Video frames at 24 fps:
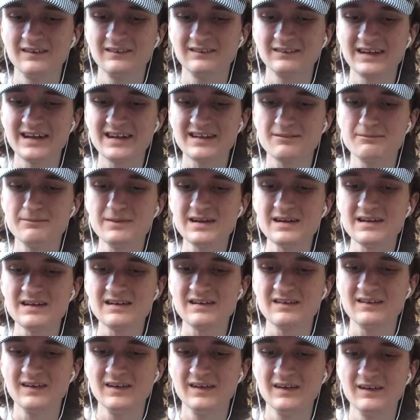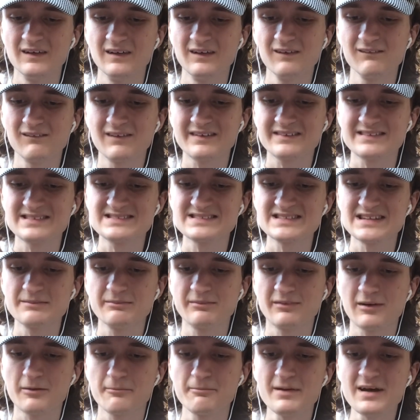like me, who want to see
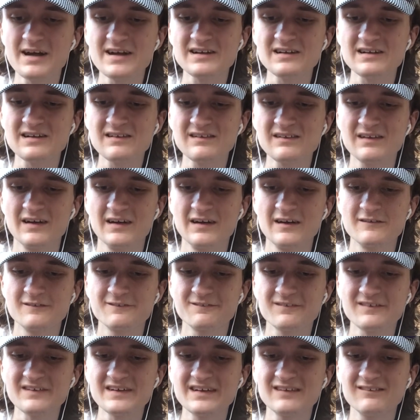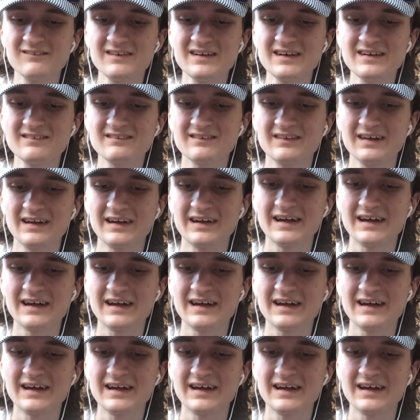more better, frequent,